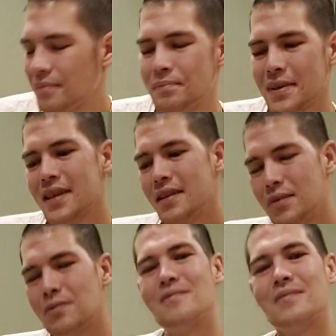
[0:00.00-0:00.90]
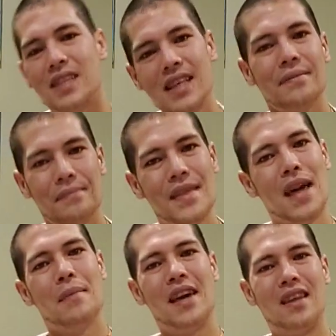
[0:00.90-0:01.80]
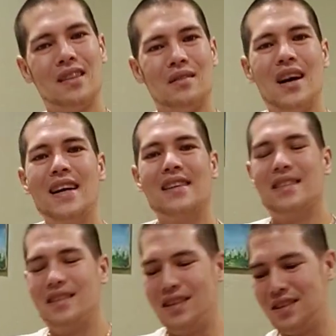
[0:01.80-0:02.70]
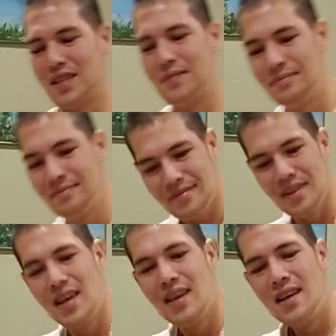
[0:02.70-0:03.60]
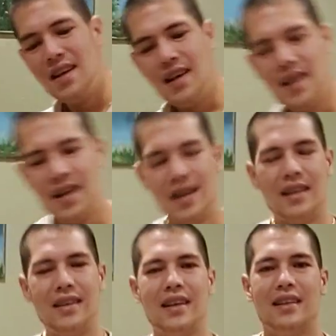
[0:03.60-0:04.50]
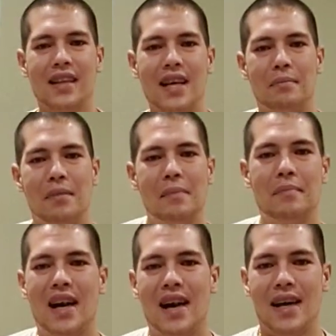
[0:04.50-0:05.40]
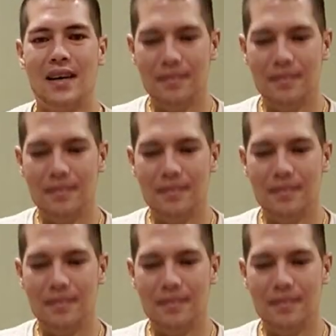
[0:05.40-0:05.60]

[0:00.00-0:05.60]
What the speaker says: But normally, they make the right decision and let me by.